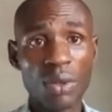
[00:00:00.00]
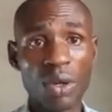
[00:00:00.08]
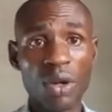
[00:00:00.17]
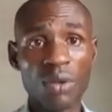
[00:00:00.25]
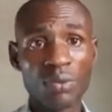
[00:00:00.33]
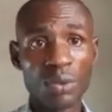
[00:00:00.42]

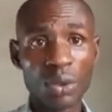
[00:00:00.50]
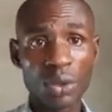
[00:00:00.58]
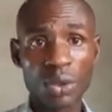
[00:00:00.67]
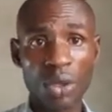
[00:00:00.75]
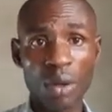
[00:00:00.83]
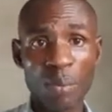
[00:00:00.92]
of
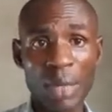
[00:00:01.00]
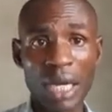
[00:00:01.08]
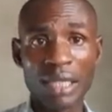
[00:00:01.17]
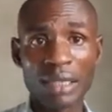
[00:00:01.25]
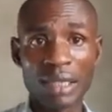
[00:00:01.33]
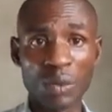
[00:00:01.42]
those
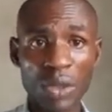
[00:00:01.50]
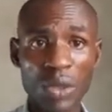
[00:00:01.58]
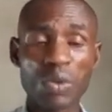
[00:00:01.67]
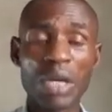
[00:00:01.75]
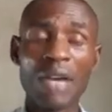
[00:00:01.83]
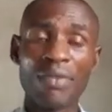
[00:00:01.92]
compounds in
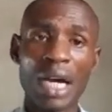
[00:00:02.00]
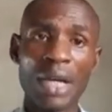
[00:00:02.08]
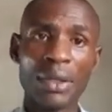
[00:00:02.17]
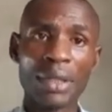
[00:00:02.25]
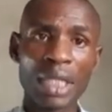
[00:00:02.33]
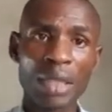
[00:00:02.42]
which we have
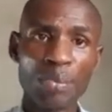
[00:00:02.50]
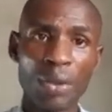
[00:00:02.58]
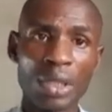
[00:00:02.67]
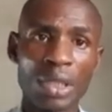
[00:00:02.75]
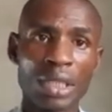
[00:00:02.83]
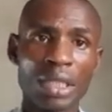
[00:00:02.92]
ionic
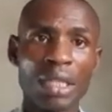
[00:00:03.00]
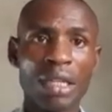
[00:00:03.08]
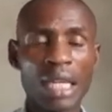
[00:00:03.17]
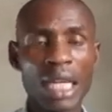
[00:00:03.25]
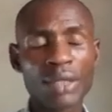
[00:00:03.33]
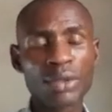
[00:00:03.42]
bond,
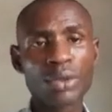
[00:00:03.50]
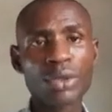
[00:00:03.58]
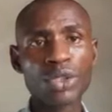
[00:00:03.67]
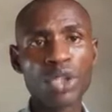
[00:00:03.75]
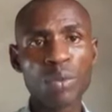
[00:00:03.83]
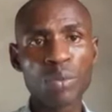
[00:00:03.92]
like
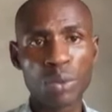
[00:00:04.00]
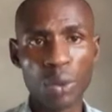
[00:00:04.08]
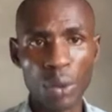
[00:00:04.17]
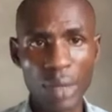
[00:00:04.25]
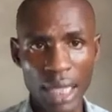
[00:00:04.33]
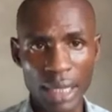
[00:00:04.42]
sodium
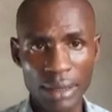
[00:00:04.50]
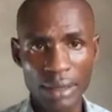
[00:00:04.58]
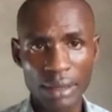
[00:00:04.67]
chloride,